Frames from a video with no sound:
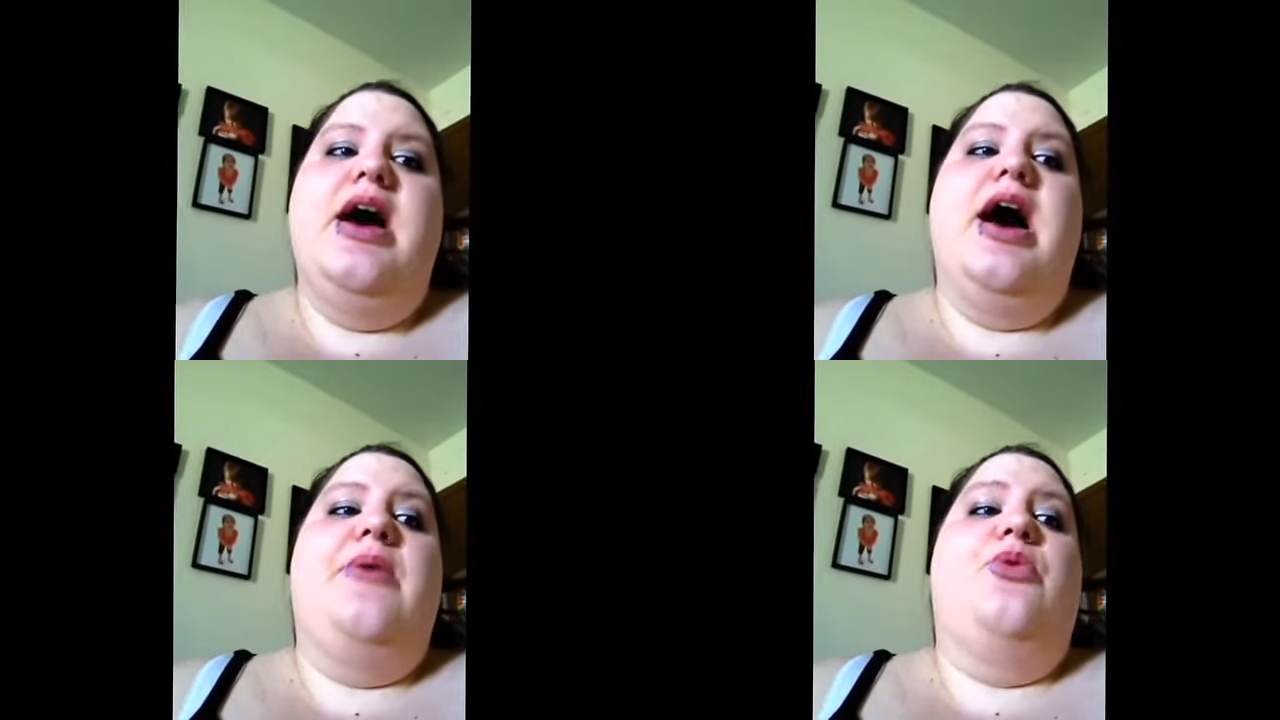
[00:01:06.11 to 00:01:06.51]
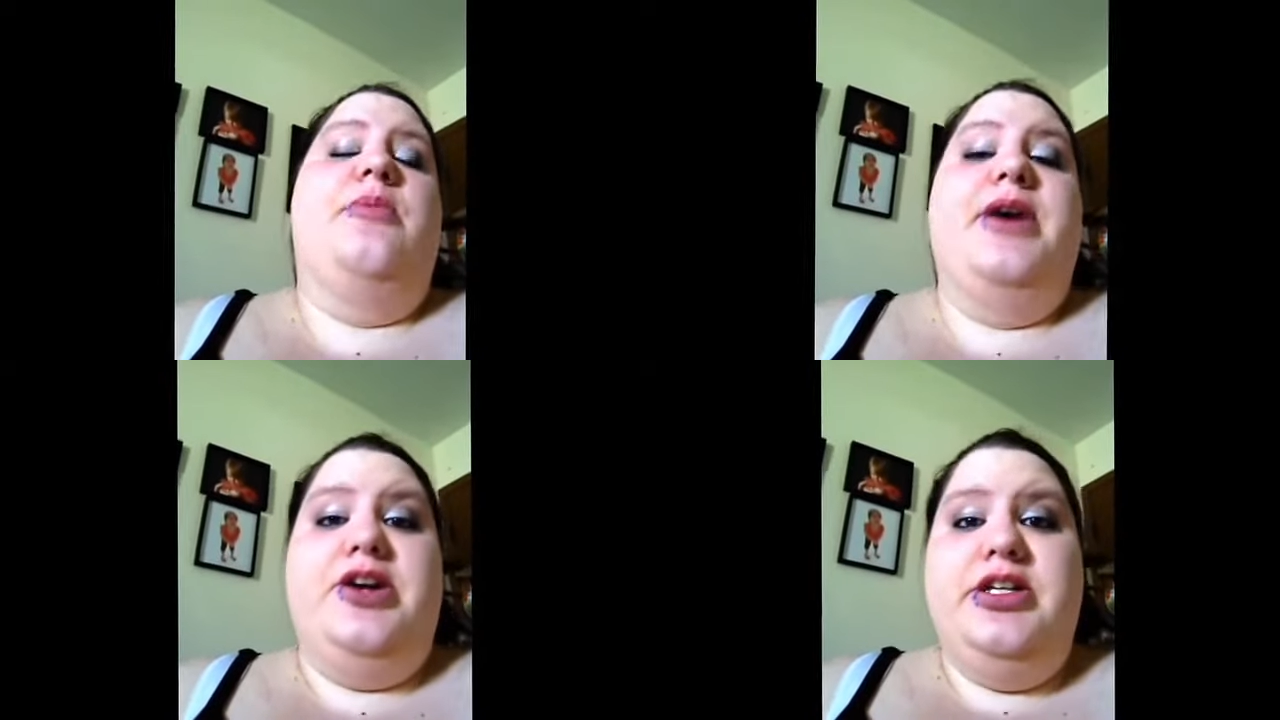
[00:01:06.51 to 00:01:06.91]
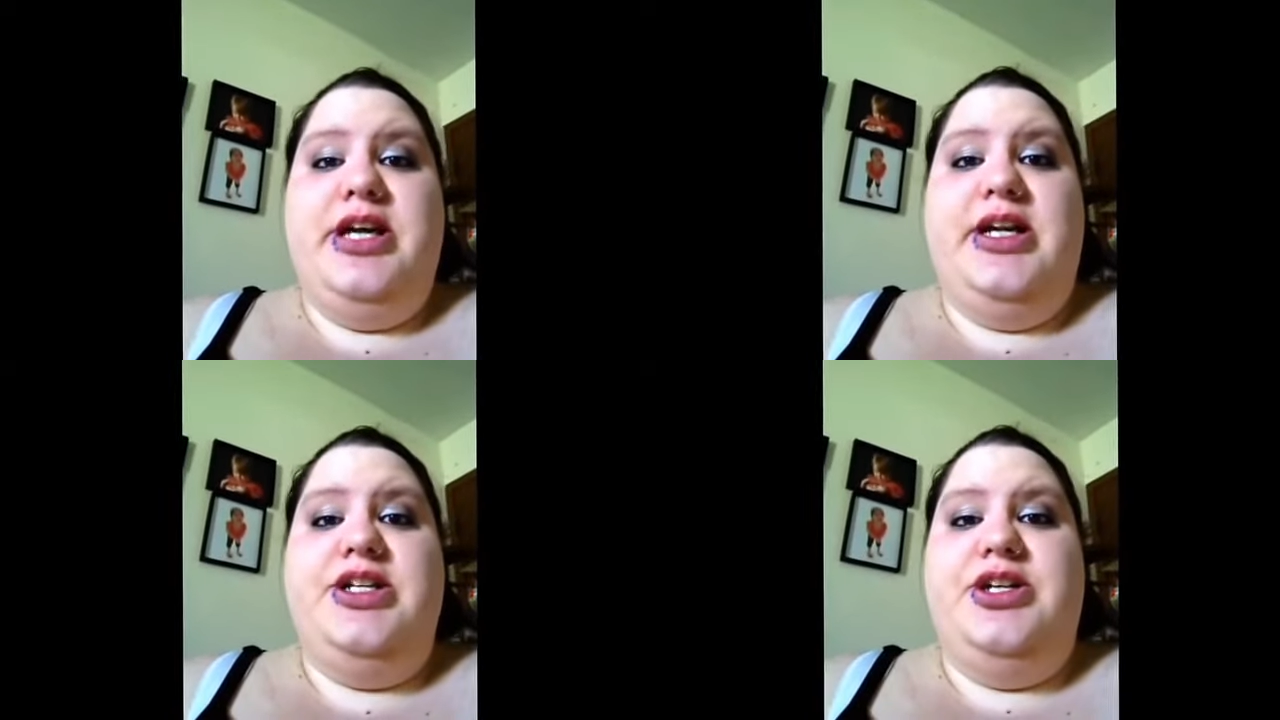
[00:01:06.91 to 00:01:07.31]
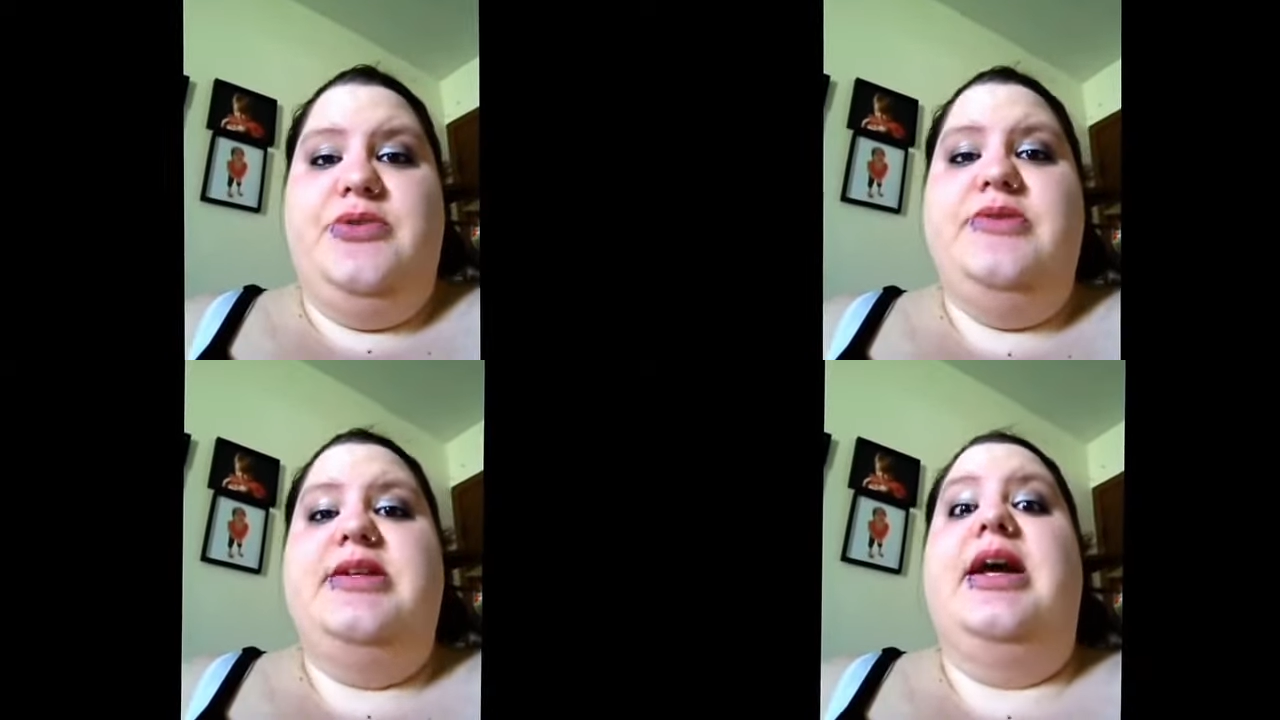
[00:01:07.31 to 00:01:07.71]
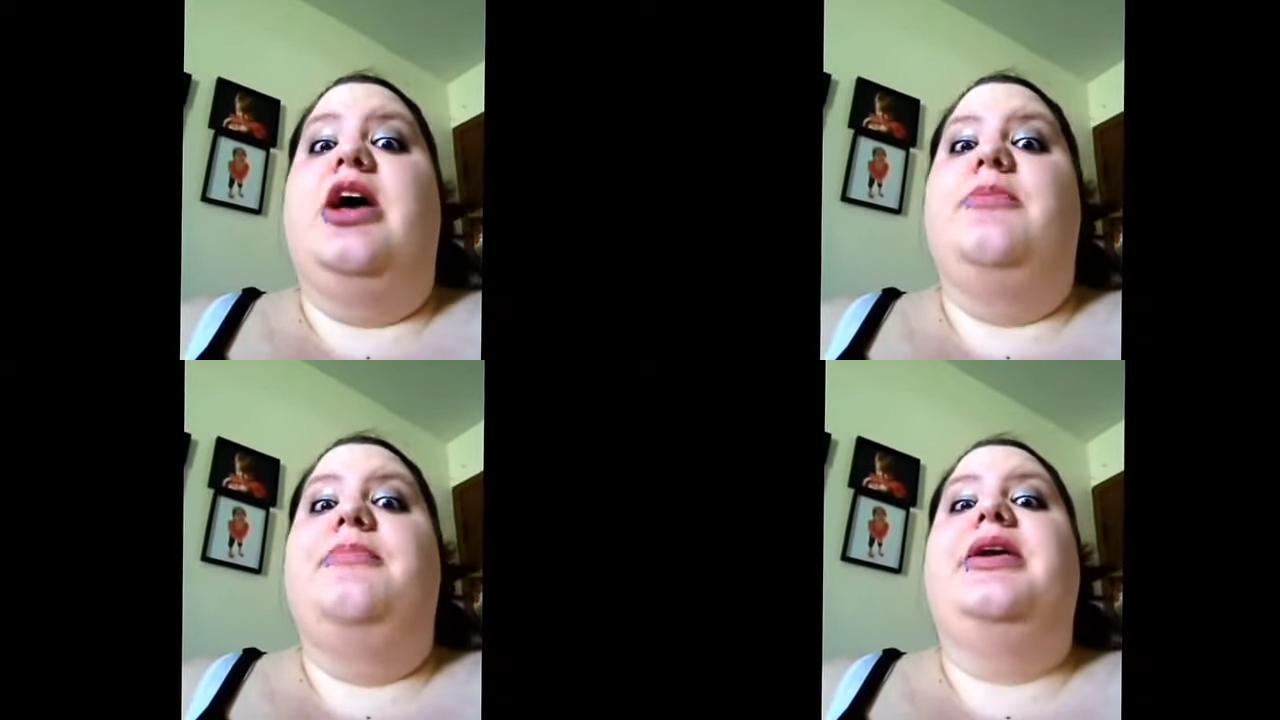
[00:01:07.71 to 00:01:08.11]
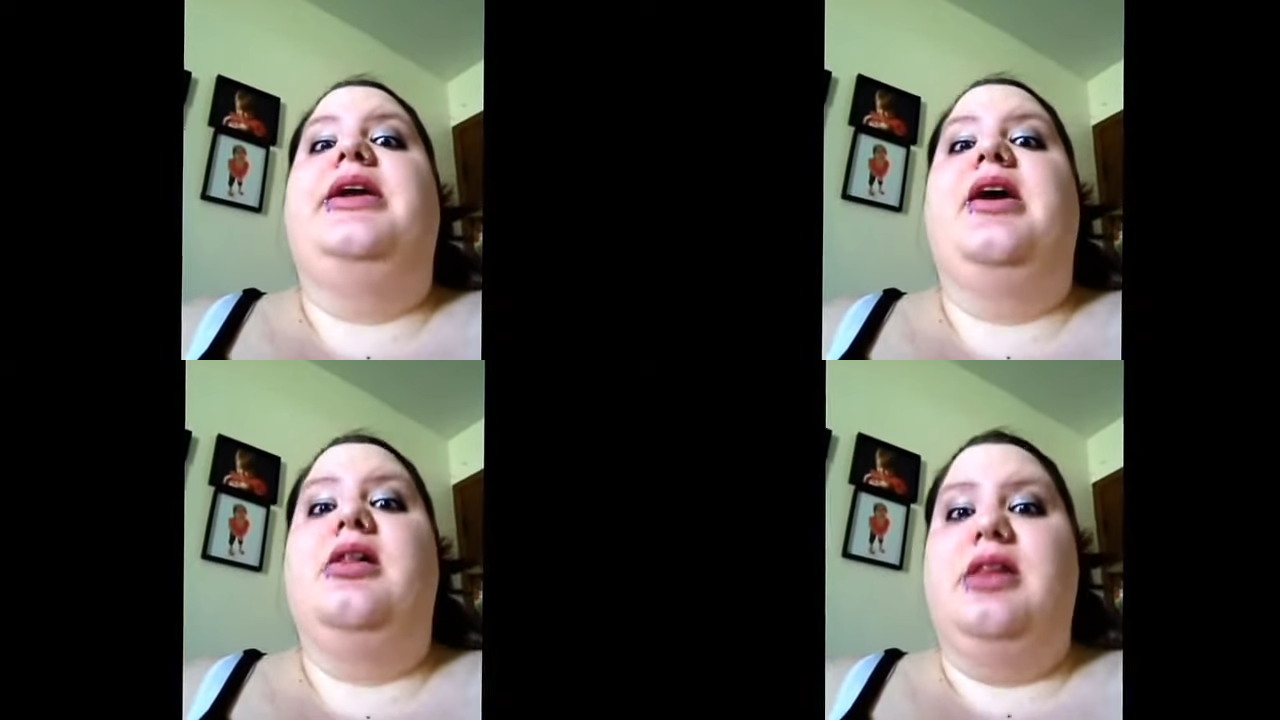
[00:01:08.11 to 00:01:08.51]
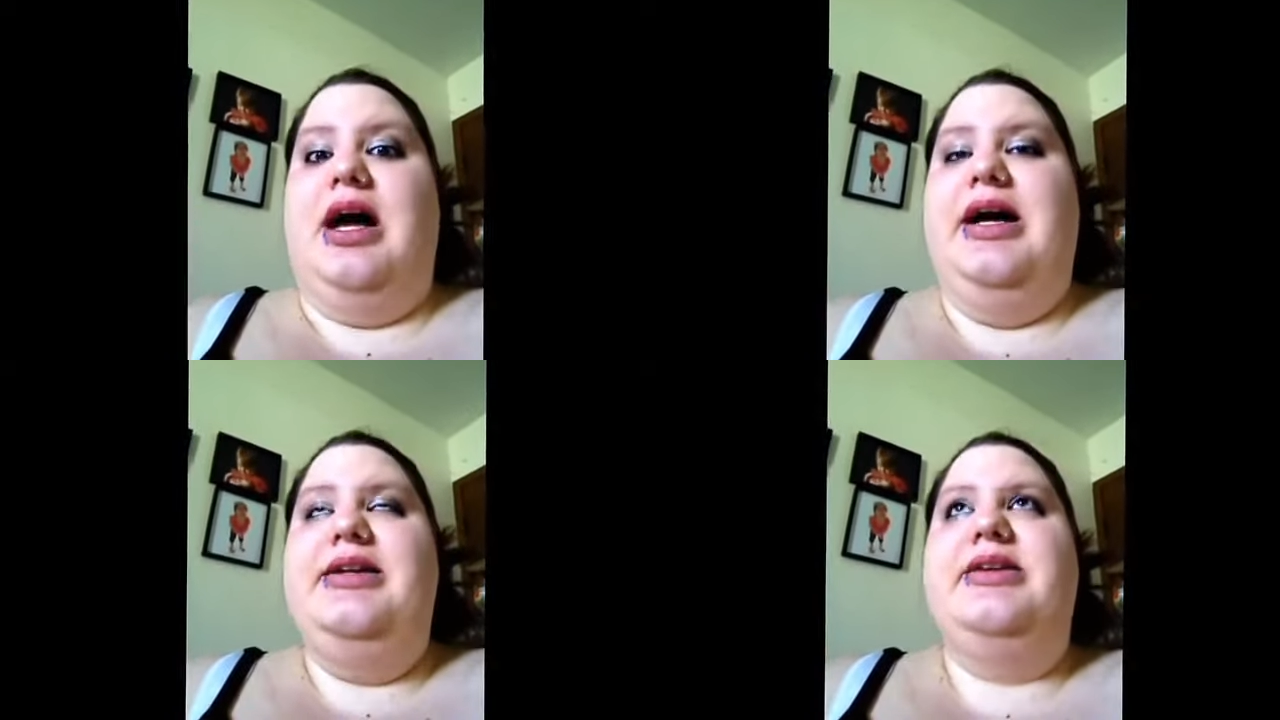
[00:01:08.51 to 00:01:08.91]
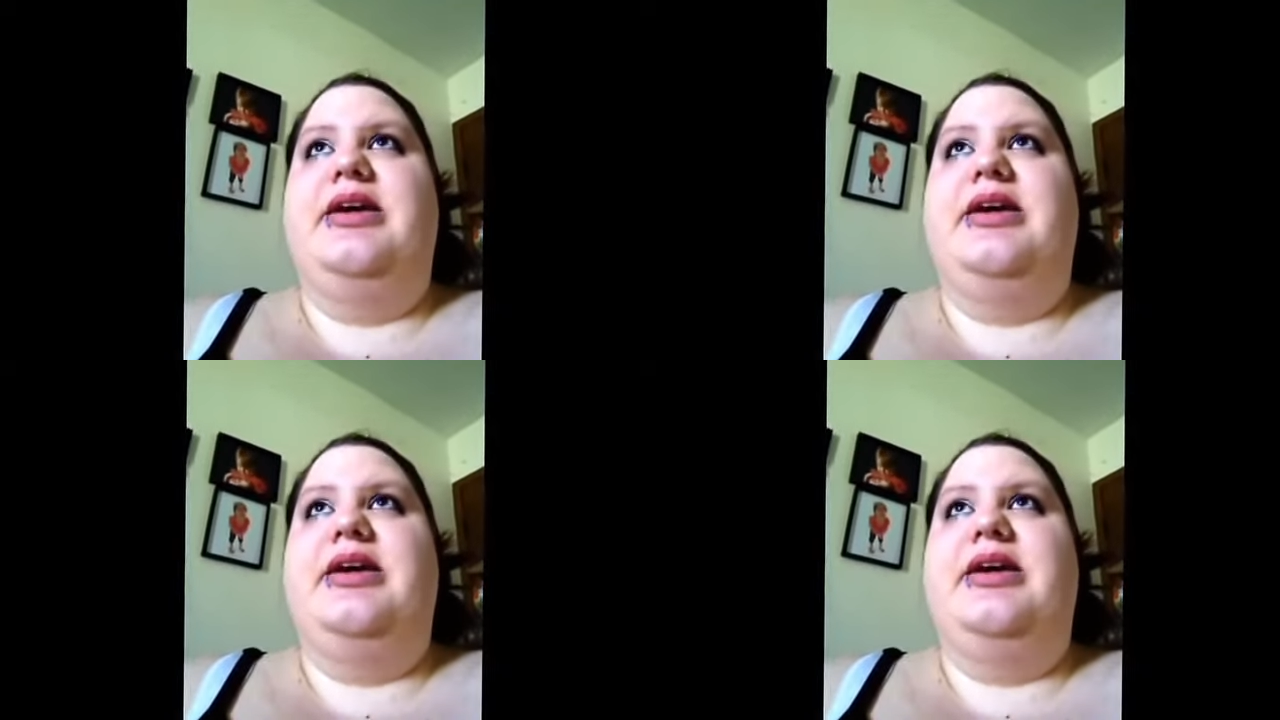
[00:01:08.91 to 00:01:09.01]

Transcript: I wore my good tennis shoes and it helped my knee a lot.